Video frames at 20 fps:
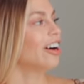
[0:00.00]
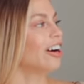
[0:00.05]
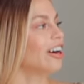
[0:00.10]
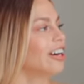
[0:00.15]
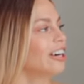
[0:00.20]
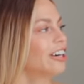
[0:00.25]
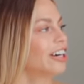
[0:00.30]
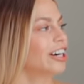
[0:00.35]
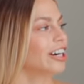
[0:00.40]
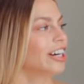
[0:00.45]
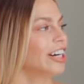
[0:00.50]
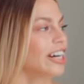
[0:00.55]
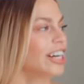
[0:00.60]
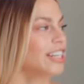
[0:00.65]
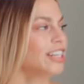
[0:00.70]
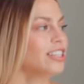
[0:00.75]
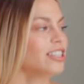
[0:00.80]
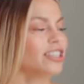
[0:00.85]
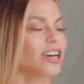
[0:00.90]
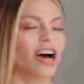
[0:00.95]
Our
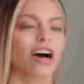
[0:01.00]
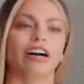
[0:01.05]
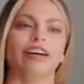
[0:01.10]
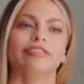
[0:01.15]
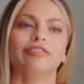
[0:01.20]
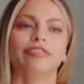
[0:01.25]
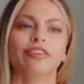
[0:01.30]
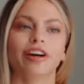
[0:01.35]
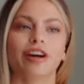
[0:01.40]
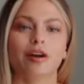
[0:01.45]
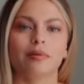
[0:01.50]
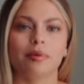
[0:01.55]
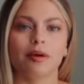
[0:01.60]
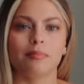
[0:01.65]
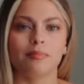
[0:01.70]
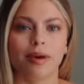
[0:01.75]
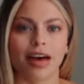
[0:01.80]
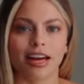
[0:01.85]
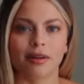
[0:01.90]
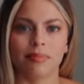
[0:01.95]
curtains are
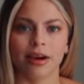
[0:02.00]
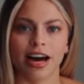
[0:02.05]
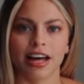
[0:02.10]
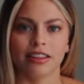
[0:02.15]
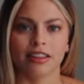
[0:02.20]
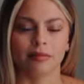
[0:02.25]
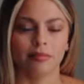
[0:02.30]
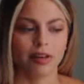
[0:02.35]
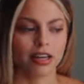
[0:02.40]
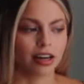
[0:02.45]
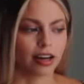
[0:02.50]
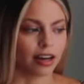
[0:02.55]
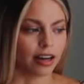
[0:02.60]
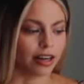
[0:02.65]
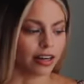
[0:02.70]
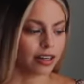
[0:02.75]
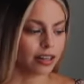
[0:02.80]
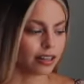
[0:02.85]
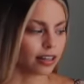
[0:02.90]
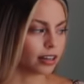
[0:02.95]
from Bed Bath &
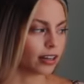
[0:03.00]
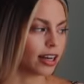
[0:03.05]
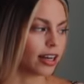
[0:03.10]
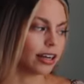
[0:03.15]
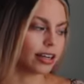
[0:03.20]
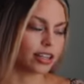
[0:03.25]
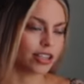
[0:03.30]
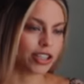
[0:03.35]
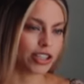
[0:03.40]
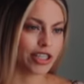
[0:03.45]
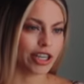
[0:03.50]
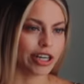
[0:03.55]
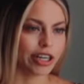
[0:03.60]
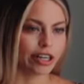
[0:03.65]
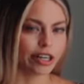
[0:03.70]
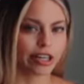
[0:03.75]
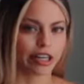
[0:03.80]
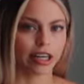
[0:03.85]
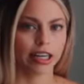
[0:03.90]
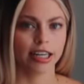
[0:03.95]
Beyond. They're like
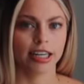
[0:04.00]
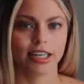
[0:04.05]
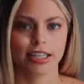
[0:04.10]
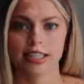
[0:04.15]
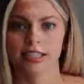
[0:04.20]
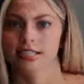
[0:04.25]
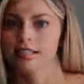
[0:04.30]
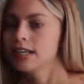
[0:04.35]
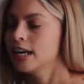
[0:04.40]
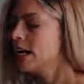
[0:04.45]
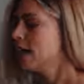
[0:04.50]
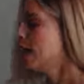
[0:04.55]
sheer curtains.